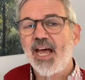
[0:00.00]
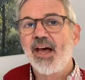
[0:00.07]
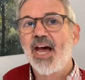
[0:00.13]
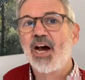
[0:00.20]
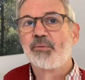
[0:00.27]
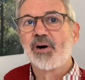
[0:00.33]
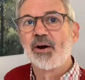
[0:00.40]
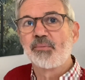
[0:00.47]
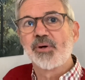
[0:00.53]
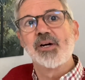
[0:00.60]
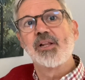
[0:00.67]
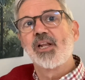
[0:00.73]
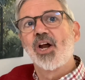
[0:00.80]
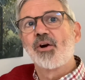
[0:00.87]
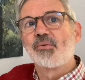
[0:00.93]
how I
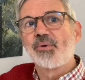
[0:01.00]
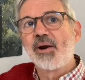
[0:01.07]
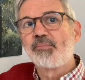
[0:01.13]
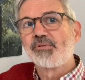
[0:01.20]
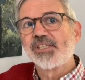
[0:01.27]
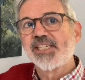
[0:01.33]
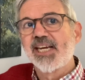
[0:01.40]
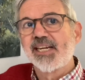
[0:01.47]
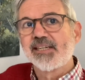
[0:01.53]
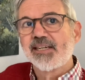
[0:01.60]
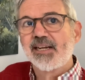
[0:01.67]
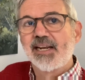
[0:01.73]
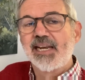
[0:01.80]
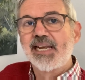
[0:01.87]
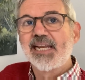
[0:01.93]
will represent
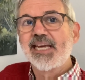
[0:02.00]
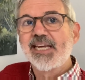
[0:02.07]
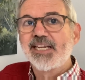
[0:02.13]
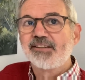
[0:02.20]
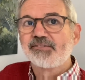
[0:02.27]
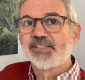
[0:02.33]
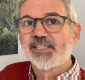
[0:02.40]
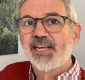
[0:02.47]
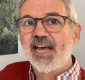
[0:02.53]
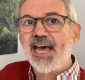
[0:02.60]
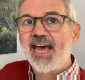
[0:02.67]
leaves